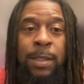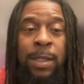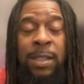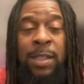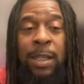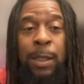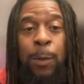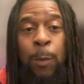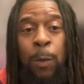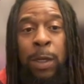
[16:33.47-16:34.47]
16,
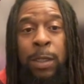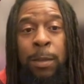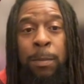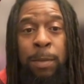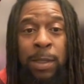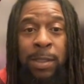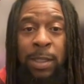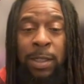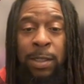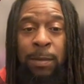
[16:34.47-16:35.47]
1 plus
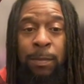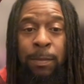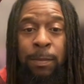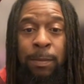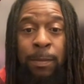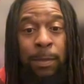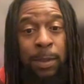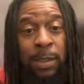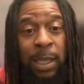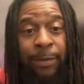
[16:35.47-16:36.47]
6
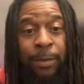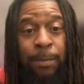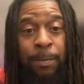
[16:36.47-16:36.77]
is 7.